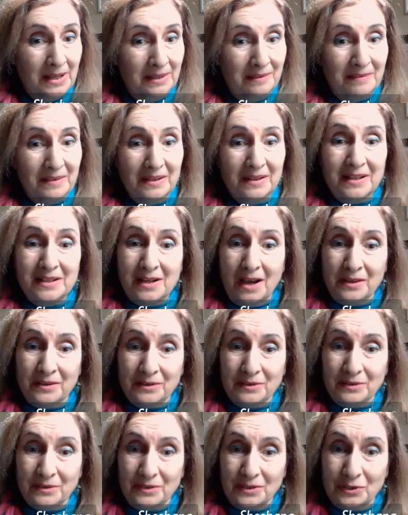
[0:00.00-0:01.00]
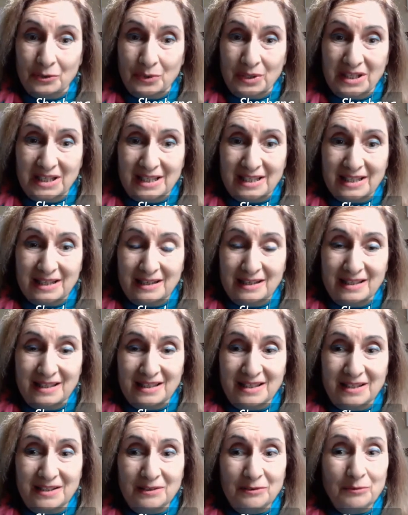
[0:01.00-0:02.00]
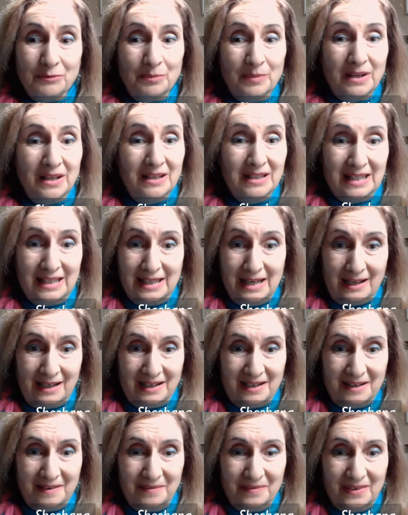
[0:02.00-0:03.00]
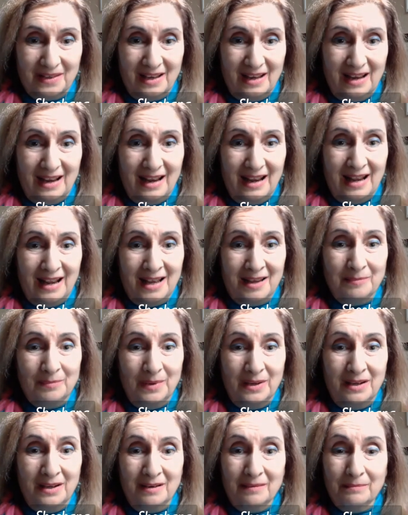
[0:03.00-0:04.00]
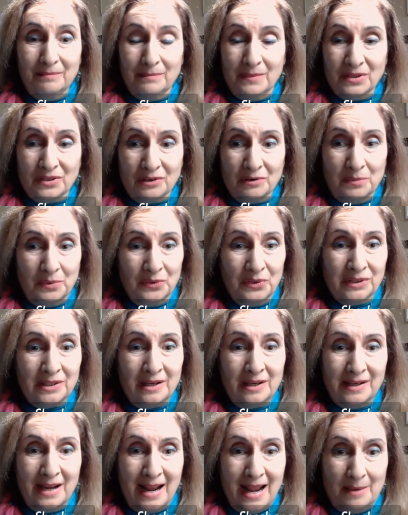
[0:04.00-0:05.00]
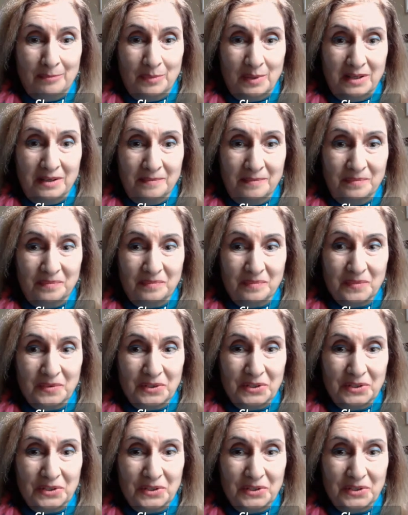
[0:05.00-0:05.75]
But the other choice is to be sick and be miserable and unhappy.